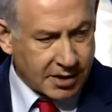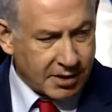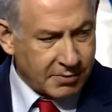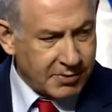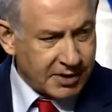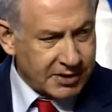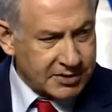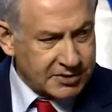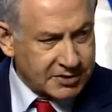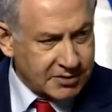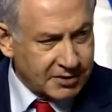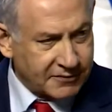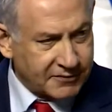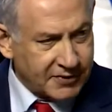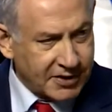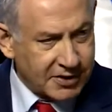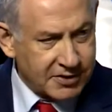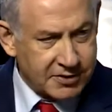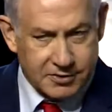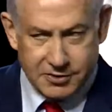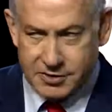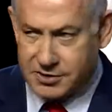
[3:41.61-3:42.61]
our Minister of
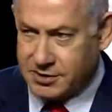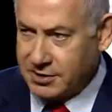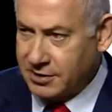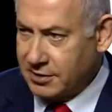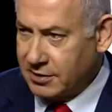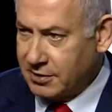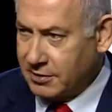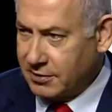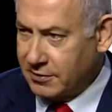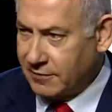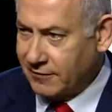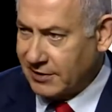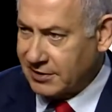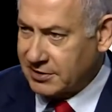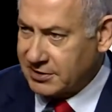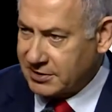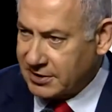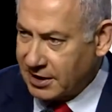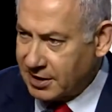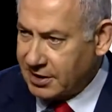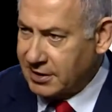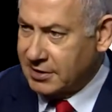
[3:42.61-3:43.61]
Energy, Yuval
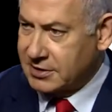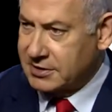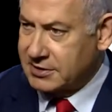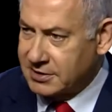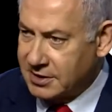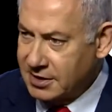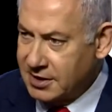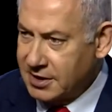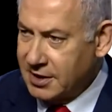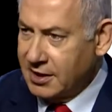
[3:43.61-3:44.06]
Steinitz,